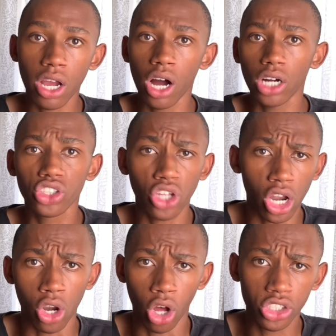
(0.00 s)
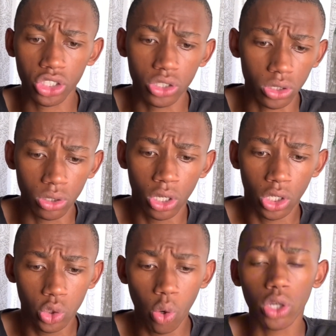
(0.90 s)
oh, it's not logical to